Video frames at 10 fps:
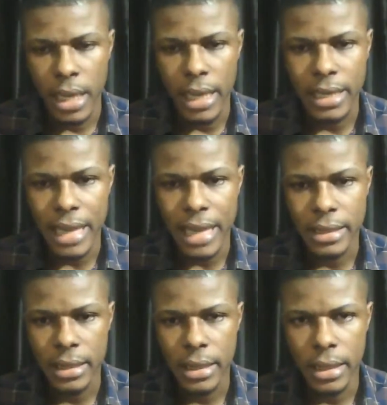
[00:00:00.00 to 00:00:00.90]
and
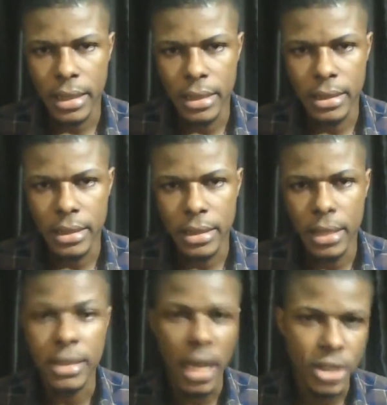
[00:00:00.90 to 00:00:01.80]
that is
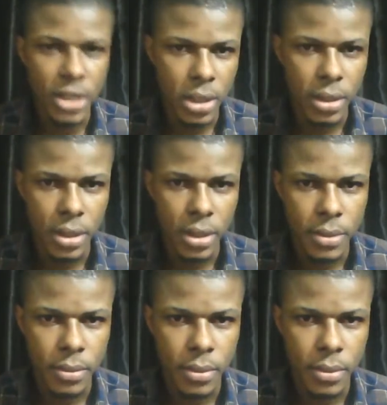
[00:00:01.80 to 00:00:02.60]
intelligence.